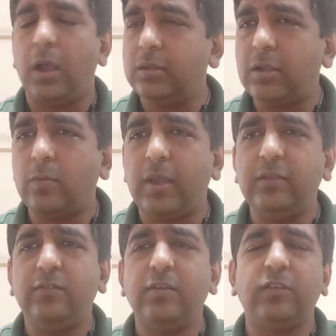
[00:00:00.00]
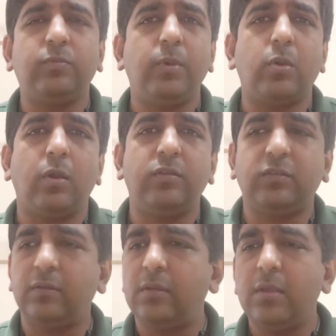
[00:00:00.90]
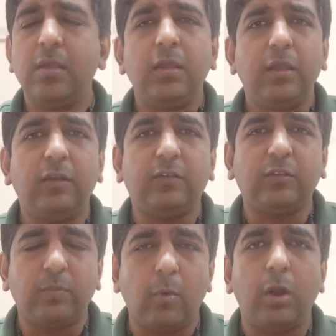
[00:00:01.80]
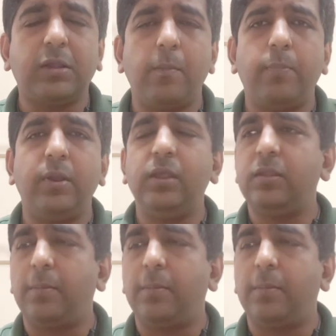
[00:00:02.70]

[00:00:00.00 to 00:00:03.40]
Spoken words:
Otherwise, just because it's a small company,